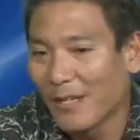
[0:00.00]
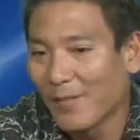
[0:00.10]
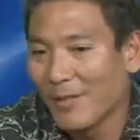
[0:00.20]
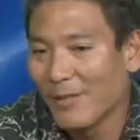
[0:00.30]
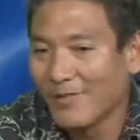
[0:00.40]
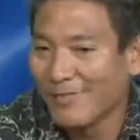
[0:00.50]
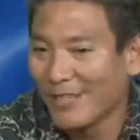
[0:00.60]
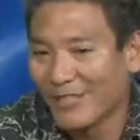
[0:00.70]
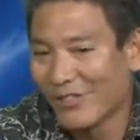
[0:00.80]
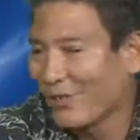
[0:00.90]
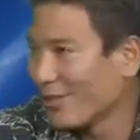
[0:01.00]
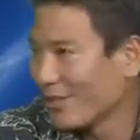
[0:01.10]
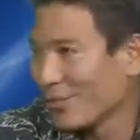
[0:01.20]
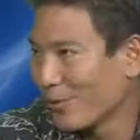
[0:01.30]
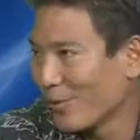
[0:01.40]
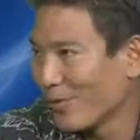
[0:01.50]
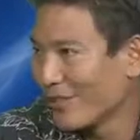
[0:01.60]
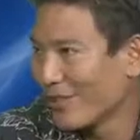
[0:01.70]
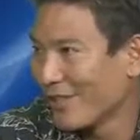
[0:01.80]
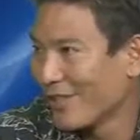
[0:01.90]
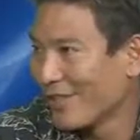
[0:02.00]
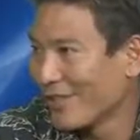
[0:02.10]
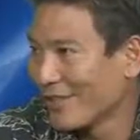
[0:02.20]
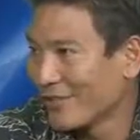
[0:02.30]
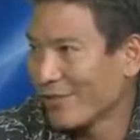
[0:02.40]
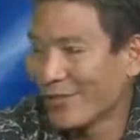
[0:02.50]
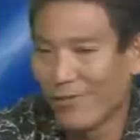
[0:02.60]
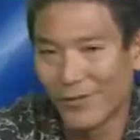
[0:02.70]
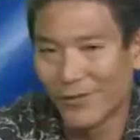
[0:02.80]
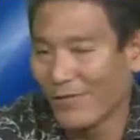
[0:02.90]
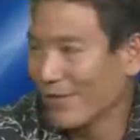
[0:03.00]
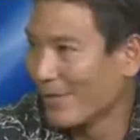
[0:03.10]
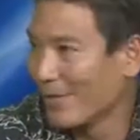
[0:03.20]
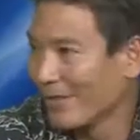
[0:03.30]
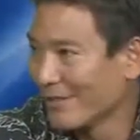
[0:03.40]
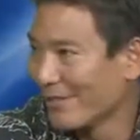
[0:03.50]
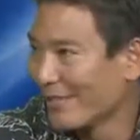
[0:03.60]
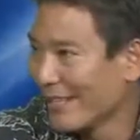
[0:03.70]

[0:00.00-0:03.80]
a serial entrepreneur myself. Started 4 different companies.